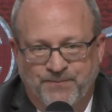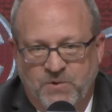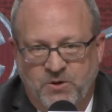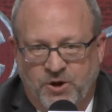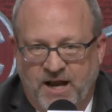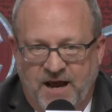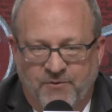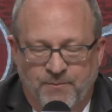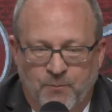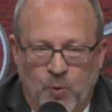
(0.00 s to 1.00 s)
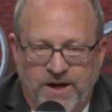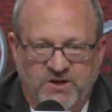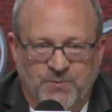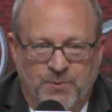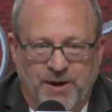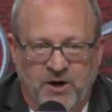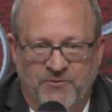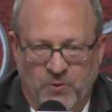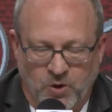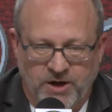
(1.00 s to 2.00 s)
you could have a week to prepare
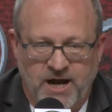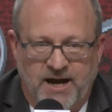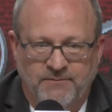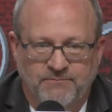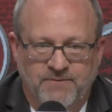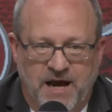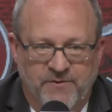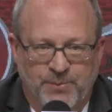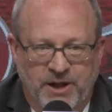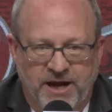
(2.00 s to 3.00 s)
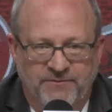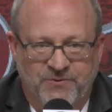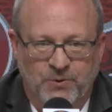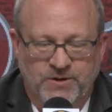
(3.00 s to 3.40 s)
for and not have a plan for.